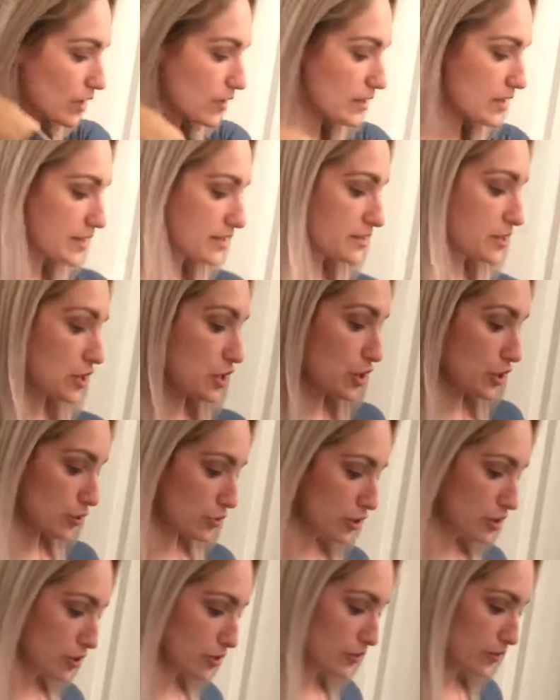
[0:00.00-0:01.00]
it's the new
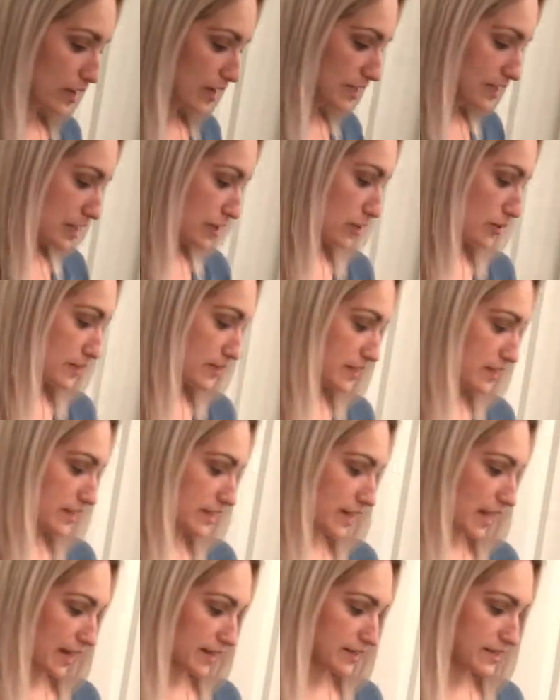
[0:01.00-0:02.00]
you continuing to the
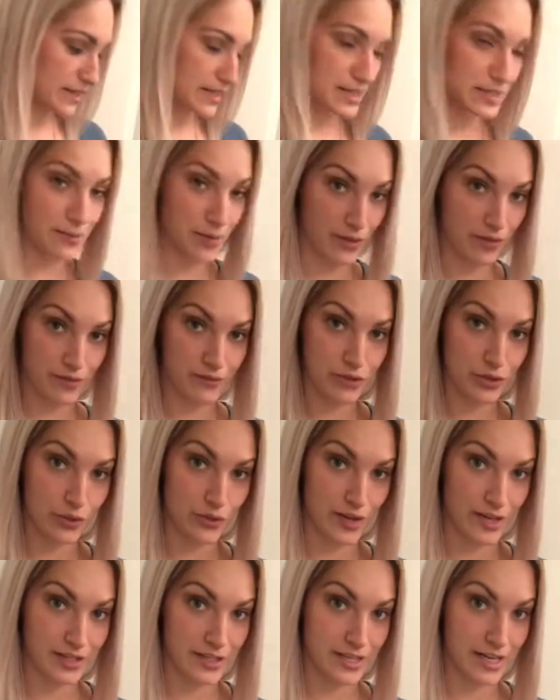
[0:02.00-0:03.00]
next 6 months of
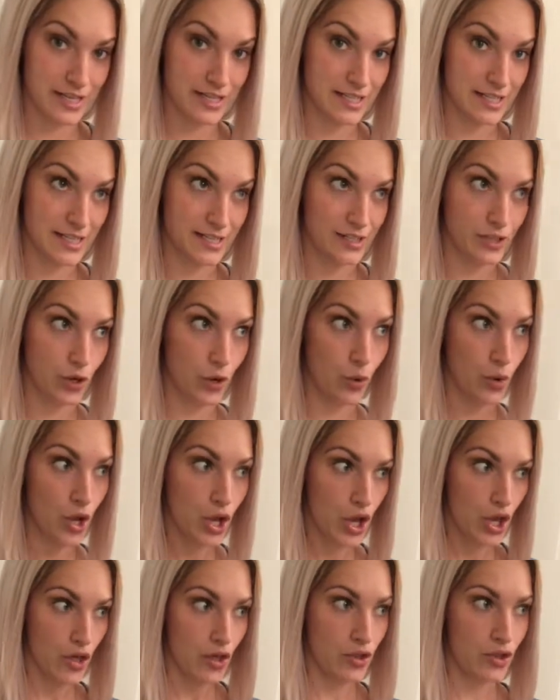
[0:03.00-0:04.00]
2019. So
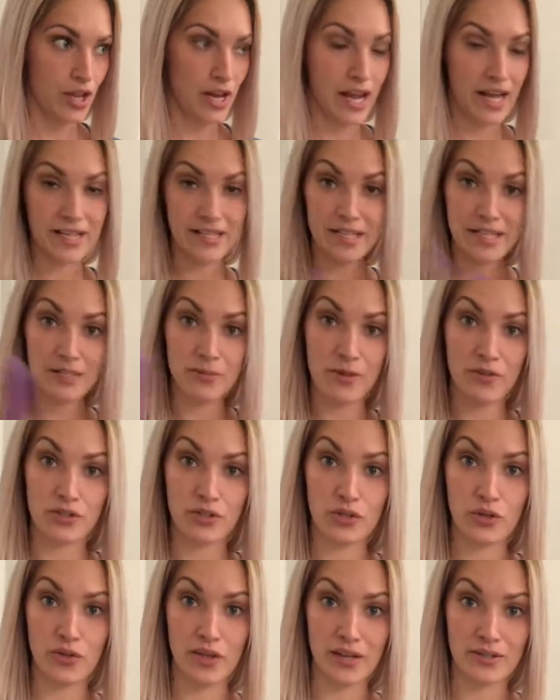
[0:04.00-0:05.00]
in the next 6 months of
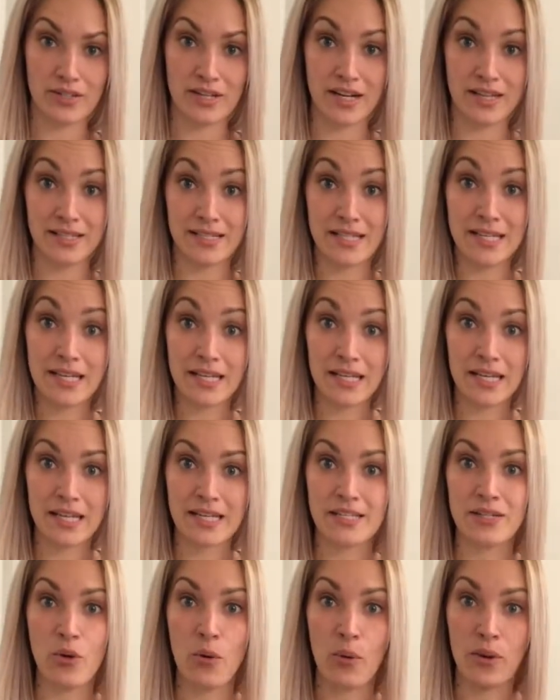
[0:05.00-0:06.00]
2019
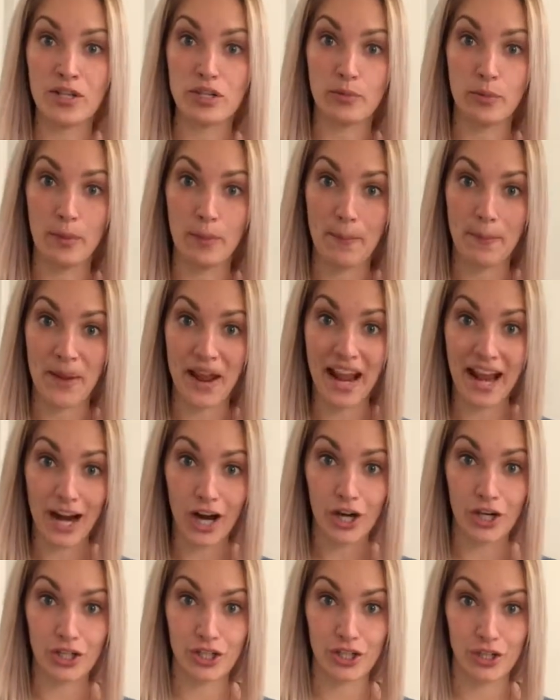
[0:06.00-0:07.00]
is going to
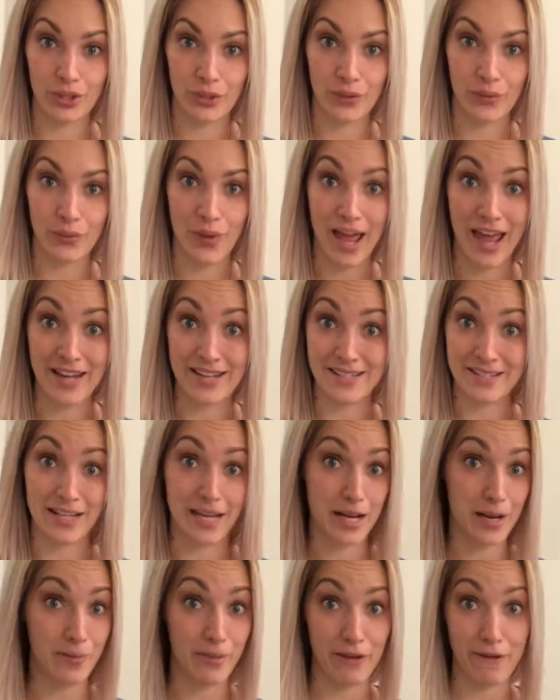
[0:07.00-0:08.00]
prepare you, and it's
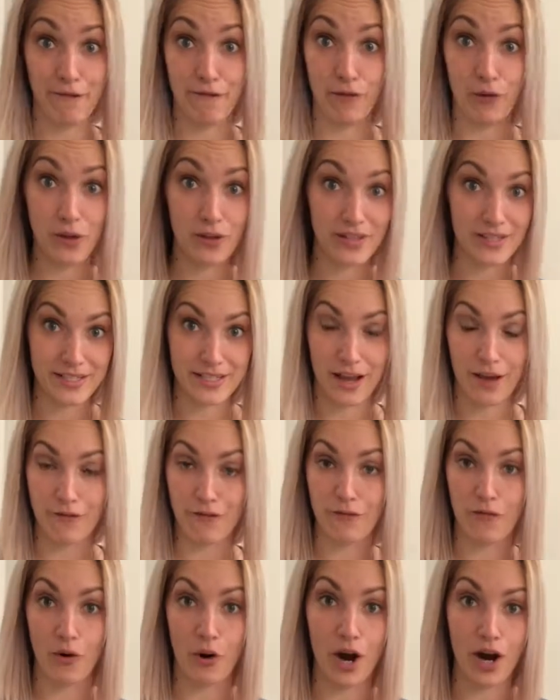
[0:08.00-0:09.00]
going to be full of stuff
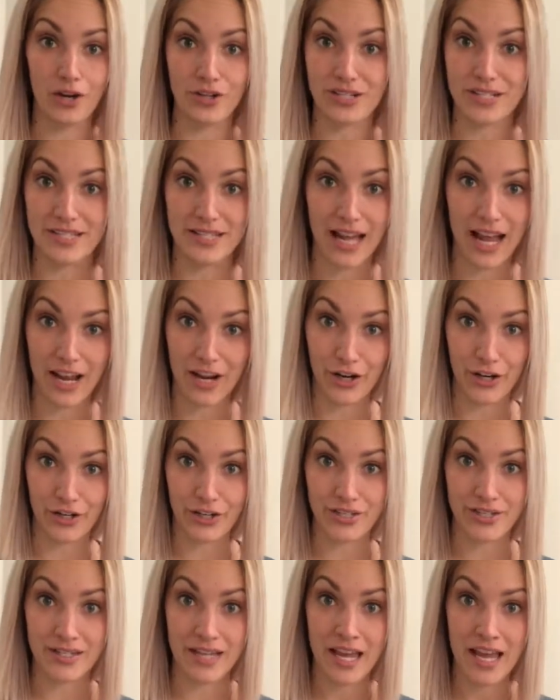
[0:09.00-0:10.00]
for our
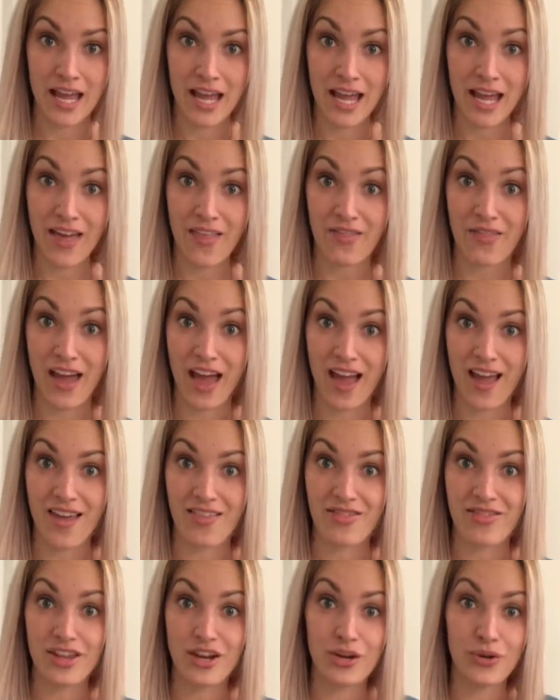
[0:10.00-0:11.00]
desires, that
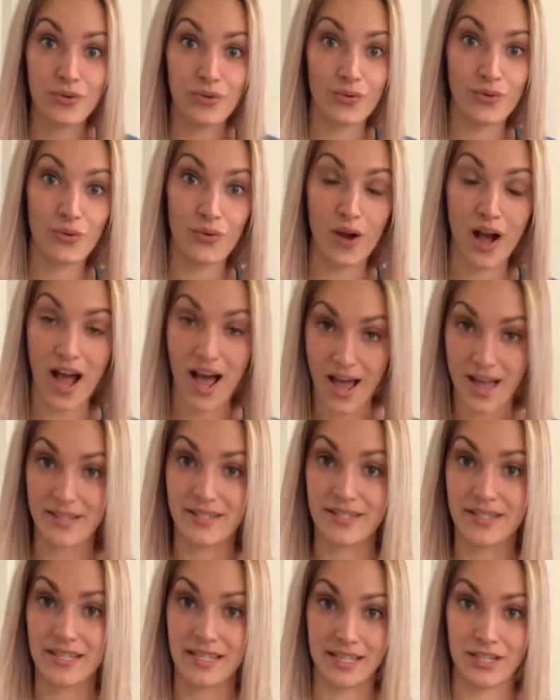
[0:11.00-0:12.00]
the new
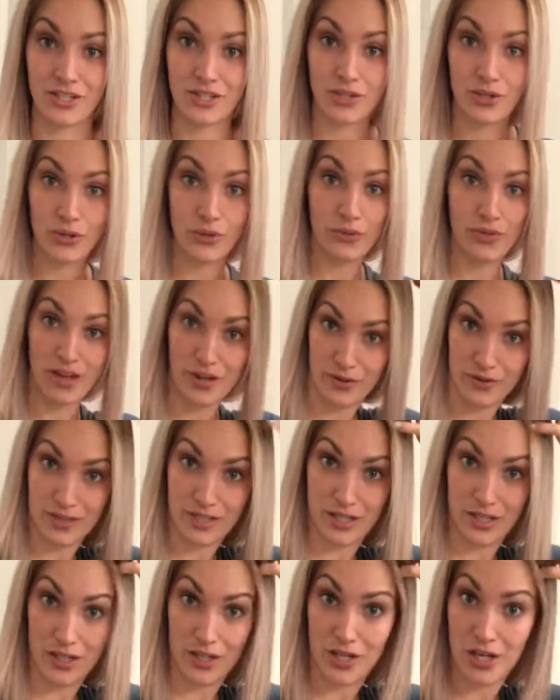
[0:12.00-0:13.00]
us in
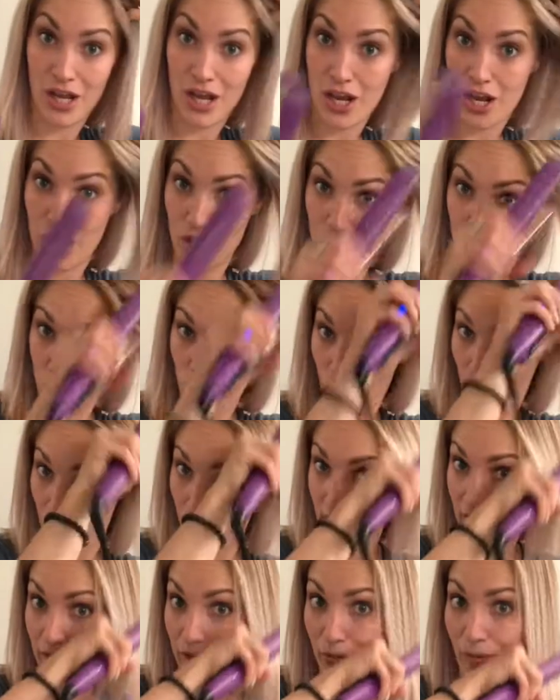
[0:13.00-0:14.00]

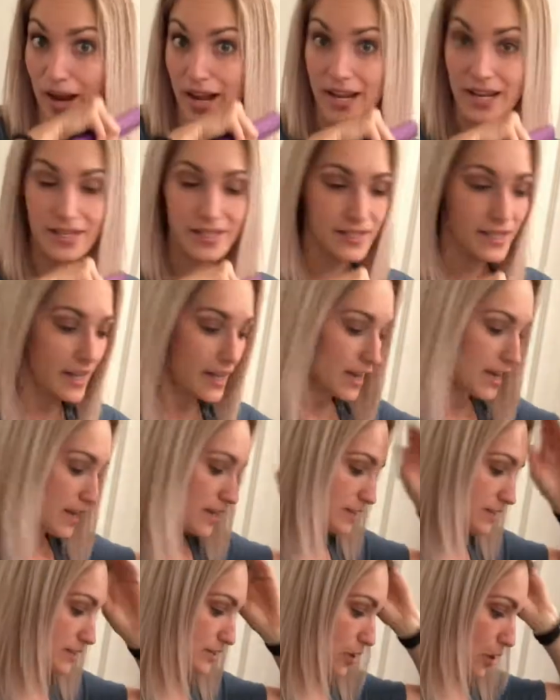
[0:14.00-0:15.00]
2020, right?
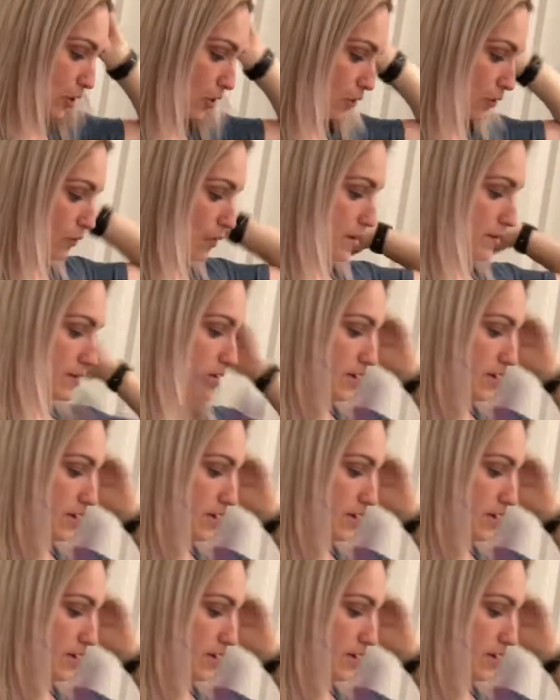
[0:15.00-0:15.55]
So